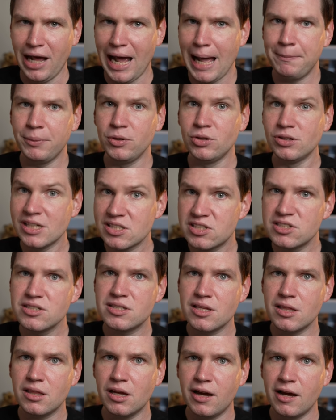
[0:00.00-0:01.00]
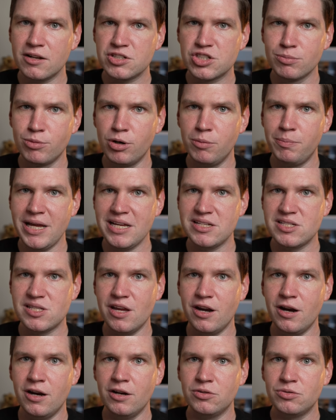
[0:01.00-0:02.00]
Apple listened to the customer base
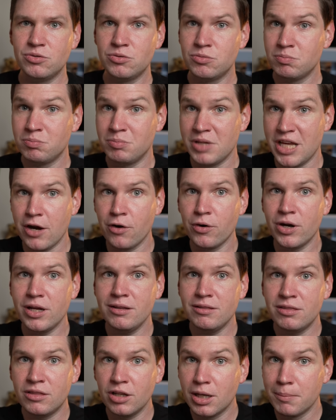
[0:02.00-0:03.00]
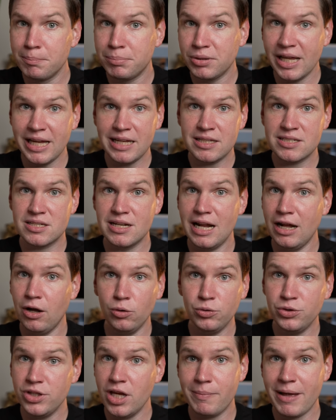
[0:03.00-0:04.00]
there hearing the complaints not
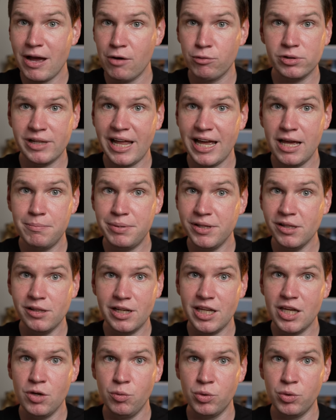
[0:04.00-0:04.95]
only about reliability,